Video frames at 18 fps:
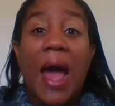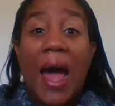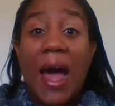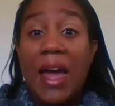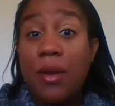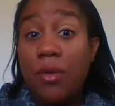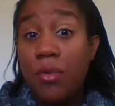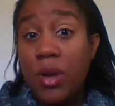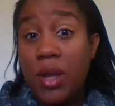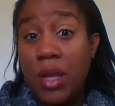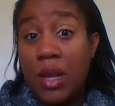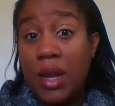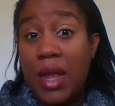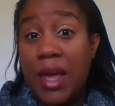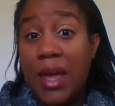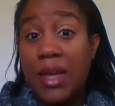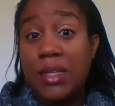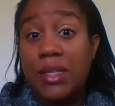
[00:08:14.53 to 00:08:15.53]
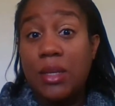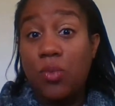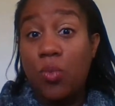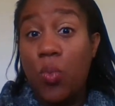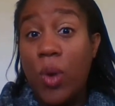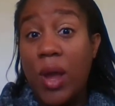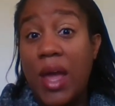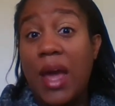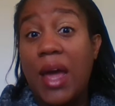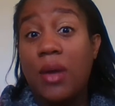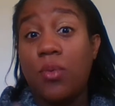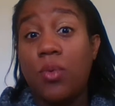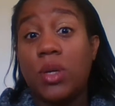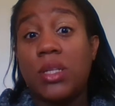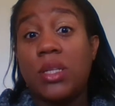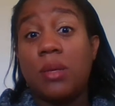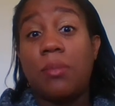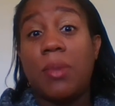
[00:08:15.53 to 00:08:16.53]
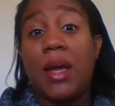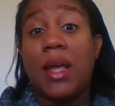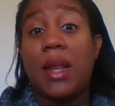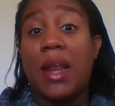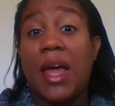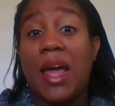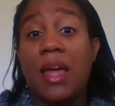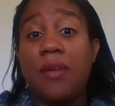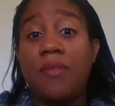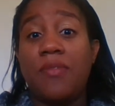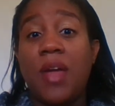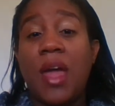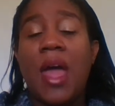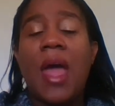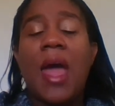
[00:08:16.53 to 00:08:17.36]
I realized that where I was in my life,